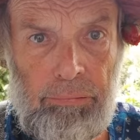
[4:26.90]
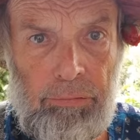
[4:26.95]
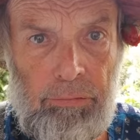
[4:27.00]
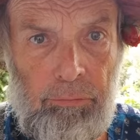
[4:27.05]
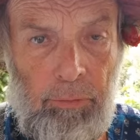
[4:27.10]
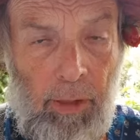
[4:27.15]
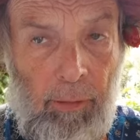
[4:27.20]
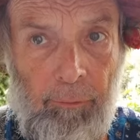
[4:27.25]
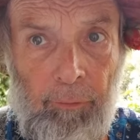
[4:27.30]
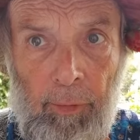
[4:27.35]

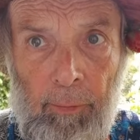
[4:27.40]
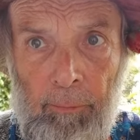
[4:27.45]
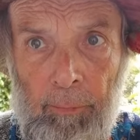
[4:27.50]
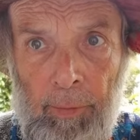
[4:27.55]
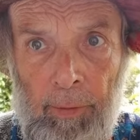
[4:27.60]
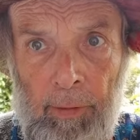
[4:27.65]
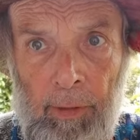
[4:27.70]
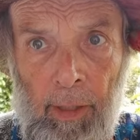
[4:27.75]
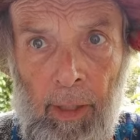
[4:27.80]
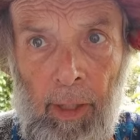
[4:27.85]
Well, from
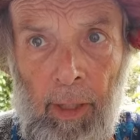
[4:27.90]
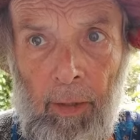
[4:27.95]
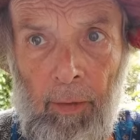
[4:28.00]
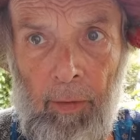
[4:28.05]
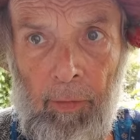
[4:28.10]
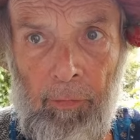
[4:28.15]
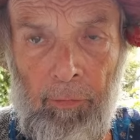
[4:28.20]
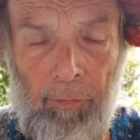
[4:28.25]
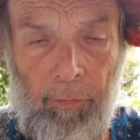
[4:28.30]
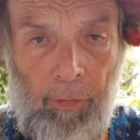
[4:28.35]

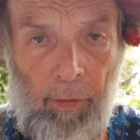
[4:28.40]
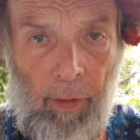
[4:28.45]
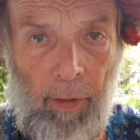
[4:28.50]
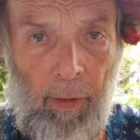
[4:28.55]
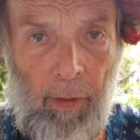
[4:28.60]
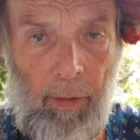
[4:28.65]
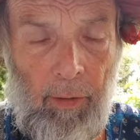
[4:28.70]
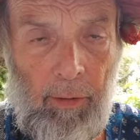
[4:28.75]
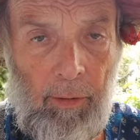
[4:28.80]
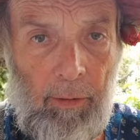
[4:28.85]
Benares,
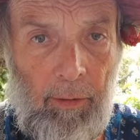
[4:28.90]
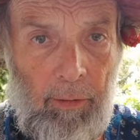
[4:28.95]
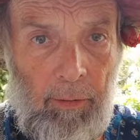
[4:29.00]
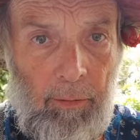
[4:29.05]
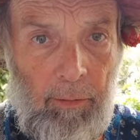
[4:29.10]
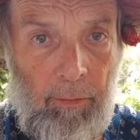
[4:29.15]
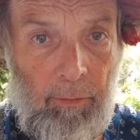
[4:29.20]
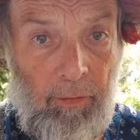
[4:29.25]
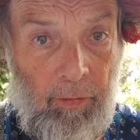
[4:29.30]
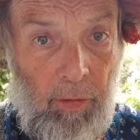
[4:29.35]
uh,
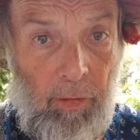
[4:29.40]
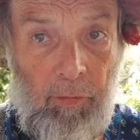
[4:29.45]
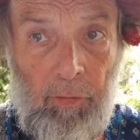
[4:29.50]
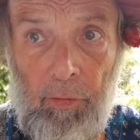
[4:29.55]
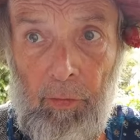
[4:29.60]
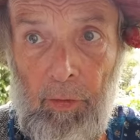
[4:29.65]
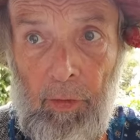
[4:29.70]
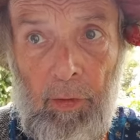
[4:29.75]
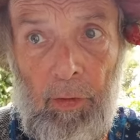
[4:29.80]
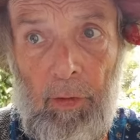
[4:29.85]

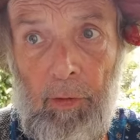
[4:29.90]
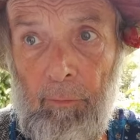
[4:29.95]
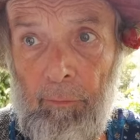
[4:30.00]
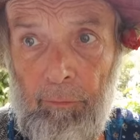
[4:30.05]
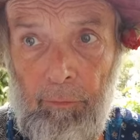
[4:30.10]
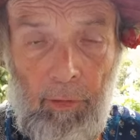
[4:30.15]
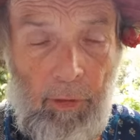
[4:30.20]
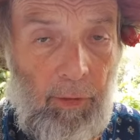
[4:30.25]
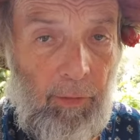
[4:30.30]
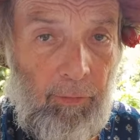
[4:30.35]
seasoned India
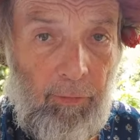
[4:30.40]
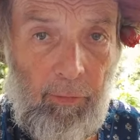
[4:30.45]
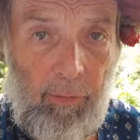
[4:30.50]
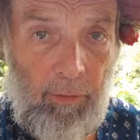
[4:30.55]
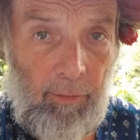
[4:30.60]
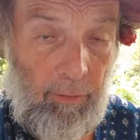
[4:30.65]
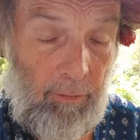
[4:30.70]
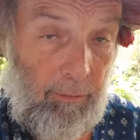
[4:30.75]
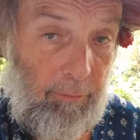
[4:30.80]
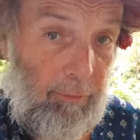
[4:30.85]
freaks,
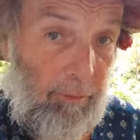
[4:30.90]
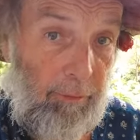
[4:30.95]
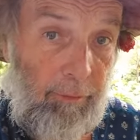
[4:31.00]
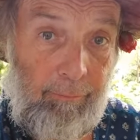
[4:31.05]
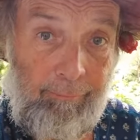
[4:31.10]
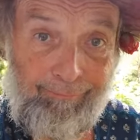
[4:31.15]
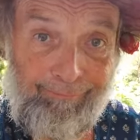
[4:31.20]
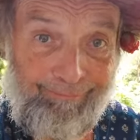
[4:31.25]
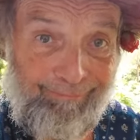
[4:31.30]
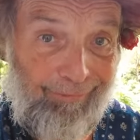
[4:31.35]
it was
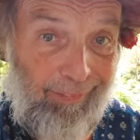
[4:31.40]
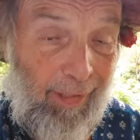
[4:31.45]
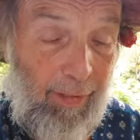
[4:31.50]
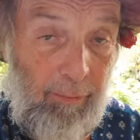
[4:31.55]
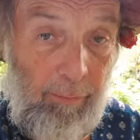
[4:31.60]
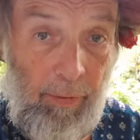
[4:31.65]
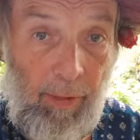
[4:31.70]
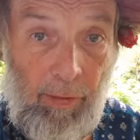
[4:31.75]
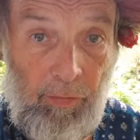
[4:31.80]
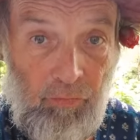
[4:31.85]

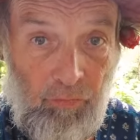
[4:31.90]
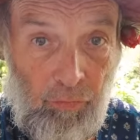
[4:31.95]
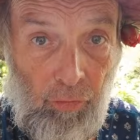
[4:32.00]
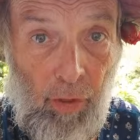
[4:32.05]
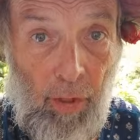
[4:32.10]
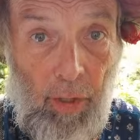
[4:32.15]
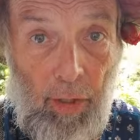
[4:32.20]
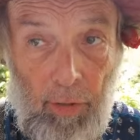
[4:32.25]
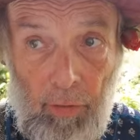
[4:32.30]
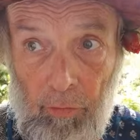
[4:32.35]
traveled by
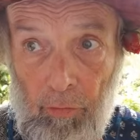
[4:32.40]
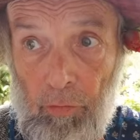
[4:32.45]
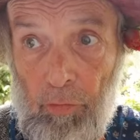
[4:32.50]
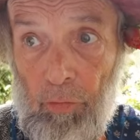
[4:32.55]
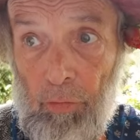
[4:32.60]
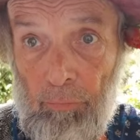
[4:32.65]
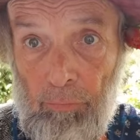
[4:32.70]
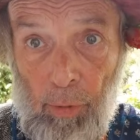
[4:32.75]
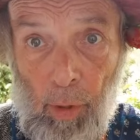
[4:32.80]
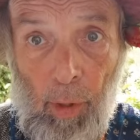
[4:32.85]
train
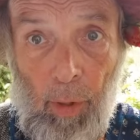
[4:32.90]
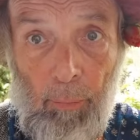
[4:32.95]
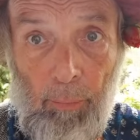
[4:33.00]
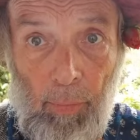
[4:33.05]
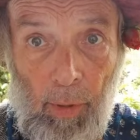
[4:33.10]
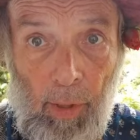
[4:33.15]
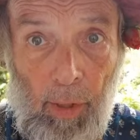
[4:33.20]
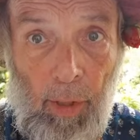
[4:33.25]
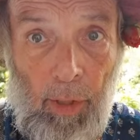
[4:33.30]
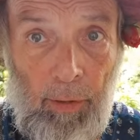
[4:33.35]
to
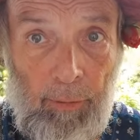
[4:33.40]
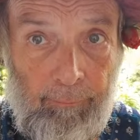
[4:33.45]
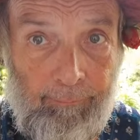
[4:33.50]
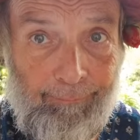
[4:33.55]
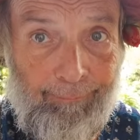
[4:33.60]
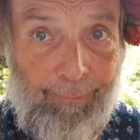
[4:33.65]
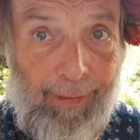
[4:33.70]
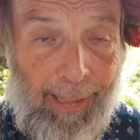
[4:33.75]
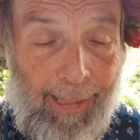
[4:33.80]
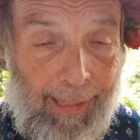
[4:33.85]
Bombay.
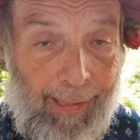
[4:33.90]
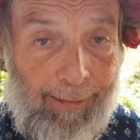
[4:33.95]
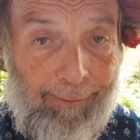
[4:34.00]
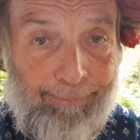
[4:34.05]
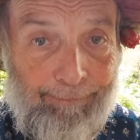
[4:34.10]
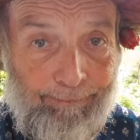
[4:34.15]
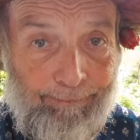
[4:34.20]
Yeah.